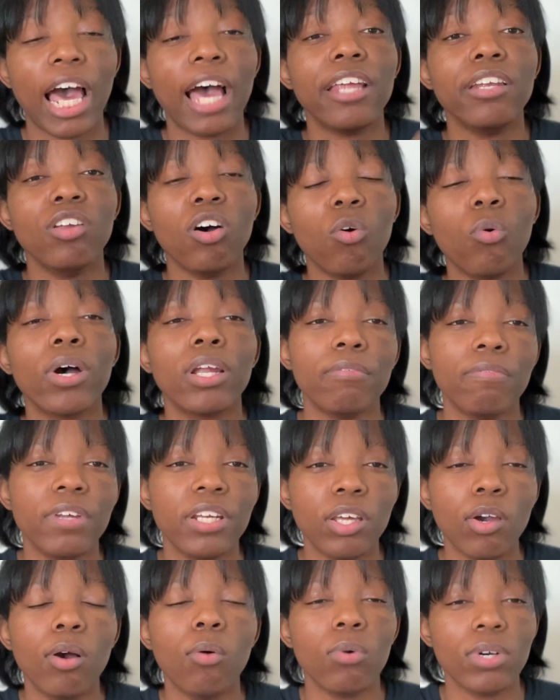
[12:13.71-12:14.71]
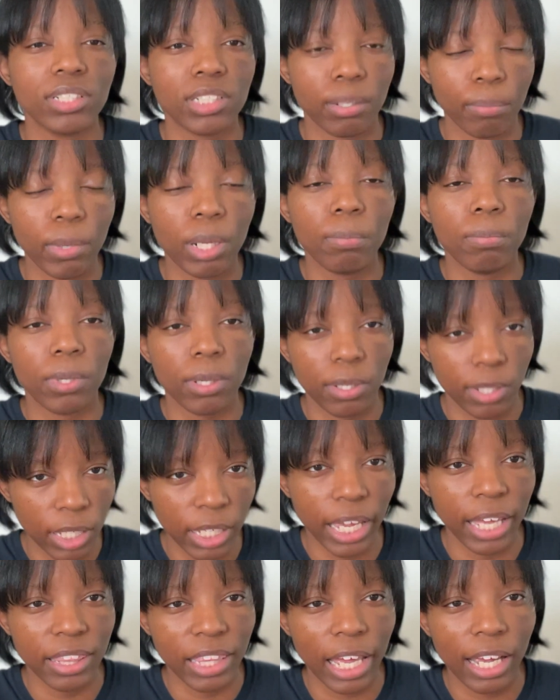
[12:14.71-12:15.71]
I know what video it was that made me
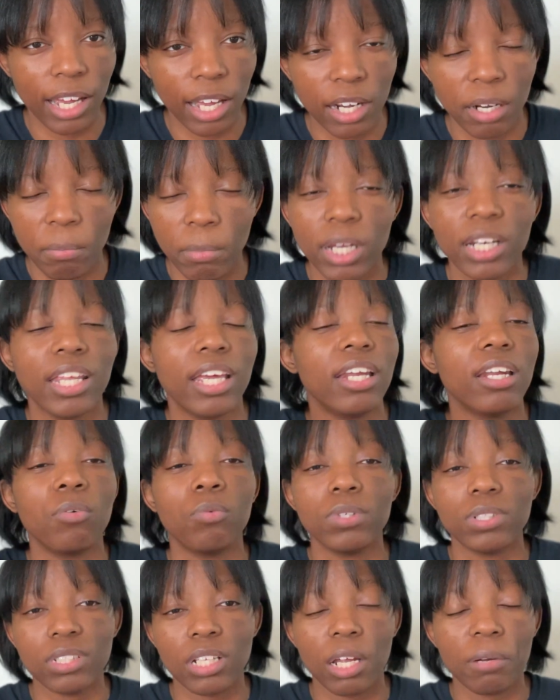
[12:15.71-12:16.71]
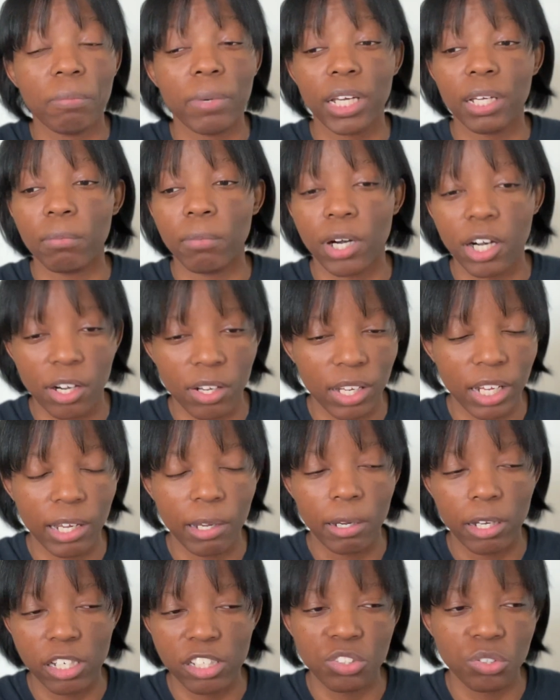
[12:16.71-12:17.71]
get that kind of money, and it was not Meghan Markle, I
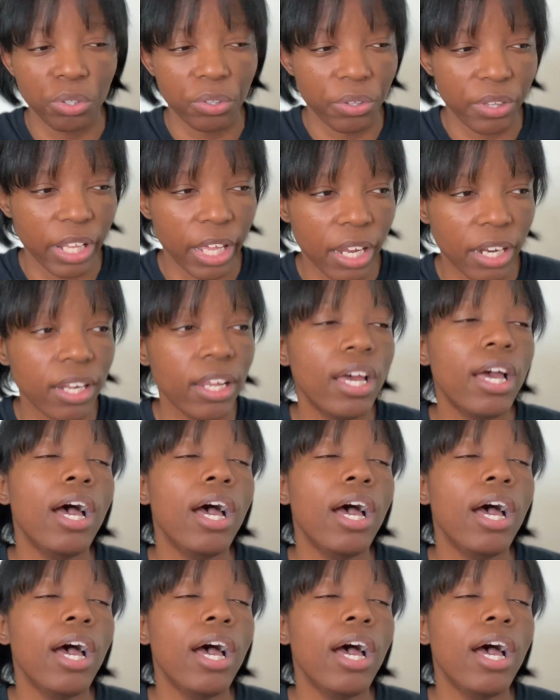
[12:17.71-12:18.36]
assure you that.